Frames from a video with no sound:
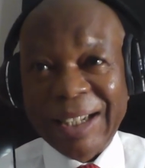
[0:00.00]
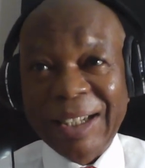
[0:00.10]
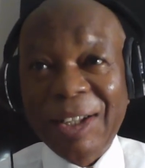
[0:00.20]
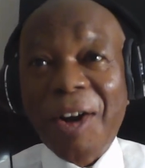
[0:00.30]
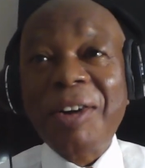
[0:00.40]

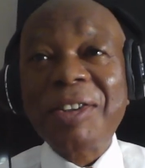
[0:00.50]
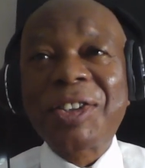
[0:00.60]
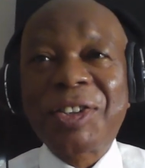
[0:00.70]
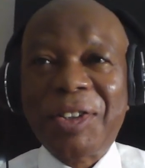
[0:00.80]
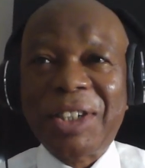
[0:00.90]
Long
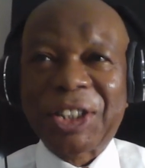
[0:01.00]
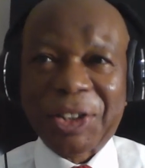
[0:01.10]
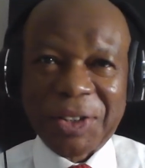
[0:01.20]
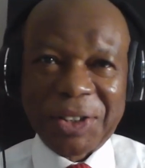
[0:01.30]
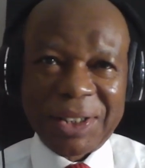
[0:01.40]
story
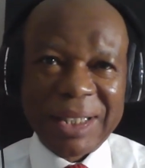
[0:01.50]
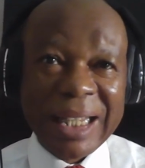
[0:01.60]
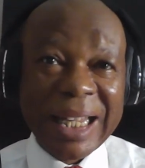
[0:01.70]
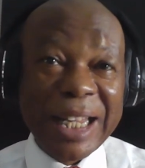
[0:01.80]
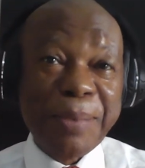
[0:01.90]
short,
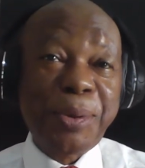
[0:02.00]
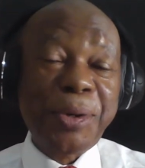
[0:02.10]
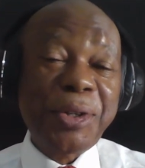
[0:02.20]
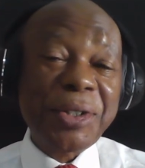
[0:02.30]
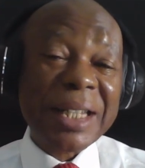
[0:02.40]
he
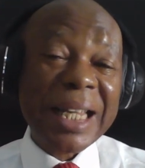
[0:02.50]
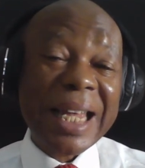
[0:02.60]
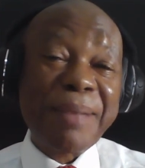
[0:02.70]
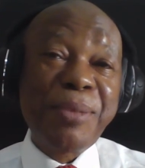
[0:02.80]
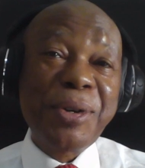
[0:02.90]
produced
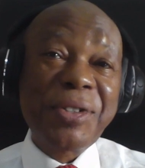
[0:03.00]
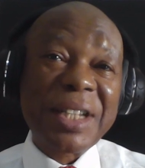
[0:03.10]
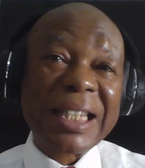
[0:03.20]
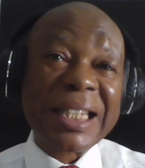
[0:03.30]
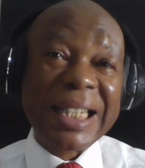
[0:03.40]
a
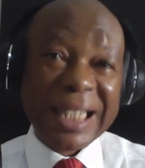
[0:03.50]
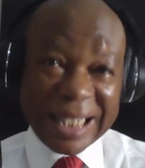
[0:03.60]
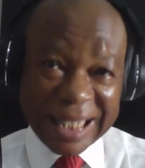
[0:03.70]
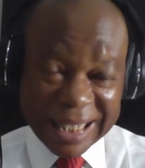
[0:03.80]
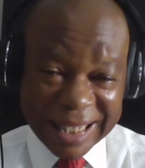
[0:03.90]
music
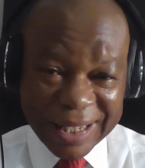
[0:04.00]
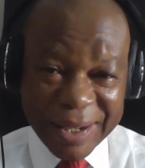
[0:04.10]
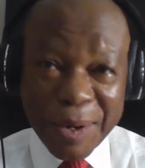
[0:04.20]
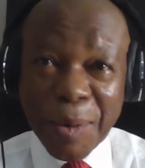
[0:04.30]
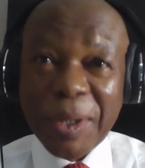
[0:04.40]
CD,
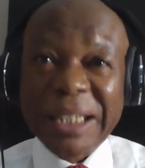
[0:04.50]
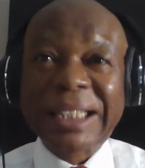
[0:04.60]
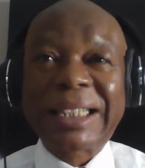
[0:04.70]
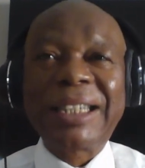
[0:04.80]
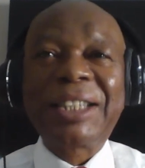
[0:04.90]

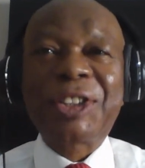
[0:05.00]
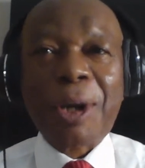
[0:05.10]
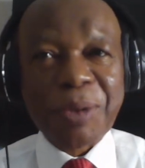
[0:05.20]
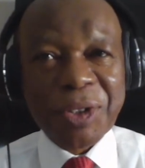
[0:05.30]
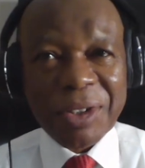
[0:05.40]
which
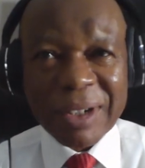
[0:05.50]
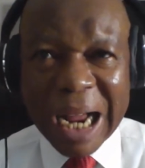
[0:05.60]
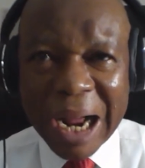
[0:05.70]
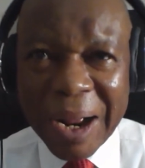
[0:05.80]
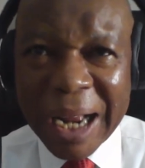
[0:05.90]
shops
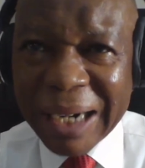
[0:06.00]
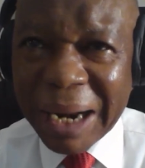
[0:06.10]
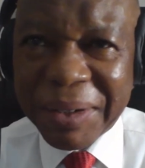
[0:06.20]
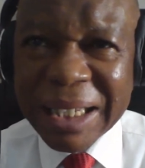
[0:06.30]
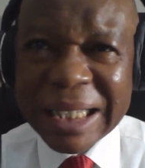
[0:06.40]

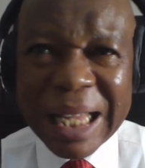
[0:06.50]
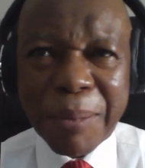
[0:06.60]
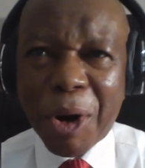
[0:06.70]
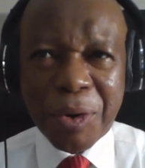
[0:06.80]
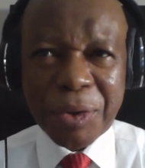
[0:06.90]
around his
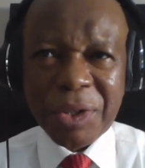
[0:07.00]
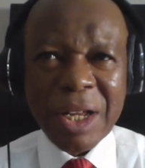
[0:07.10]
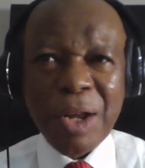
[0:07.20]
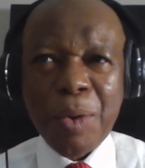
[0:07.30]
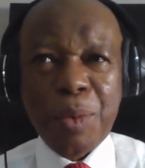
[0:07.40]
neighborhood
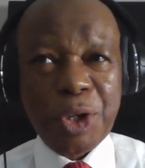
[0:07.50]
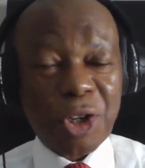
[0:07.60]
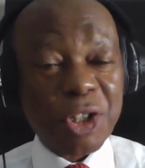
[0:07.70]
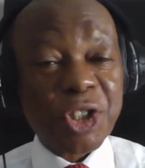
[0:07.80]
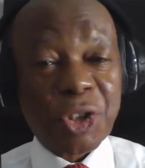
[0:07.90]
would
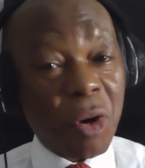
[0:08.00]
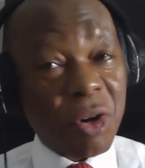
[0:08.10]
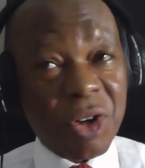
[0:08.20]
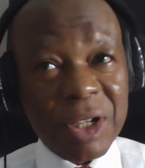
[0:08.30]
not stock.